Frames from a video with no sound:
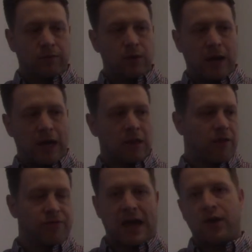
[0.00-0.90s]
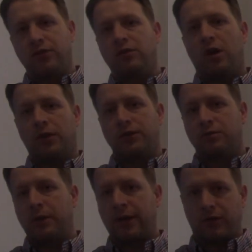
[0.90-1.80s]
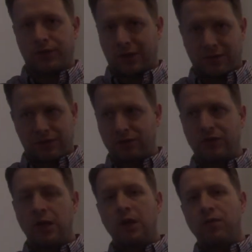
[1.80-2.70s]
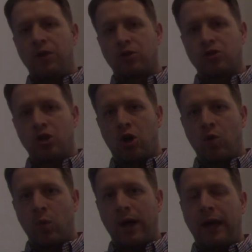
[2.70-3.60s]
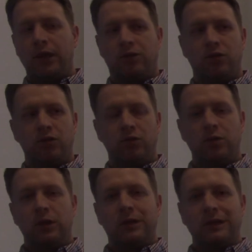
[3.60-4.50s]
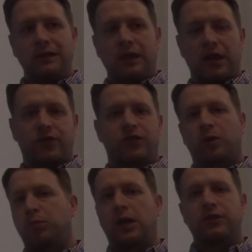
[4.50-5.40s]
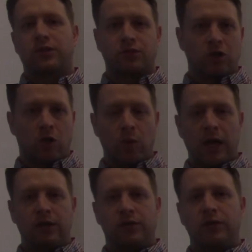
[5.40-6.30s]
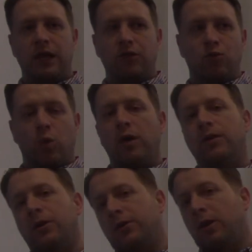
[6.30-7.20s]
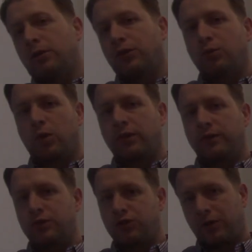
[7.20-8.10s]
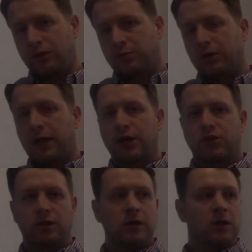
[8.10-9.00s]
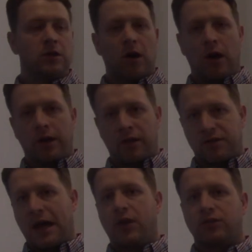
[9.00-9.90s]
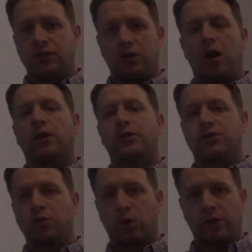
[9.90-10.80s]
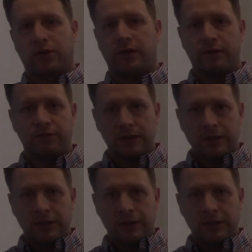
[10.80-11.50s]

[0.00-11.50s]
if you had $1,000 in medical services, there's no way to get a surplus. There's no way to get $1,200 worth of insurance protection on $1,000 worth of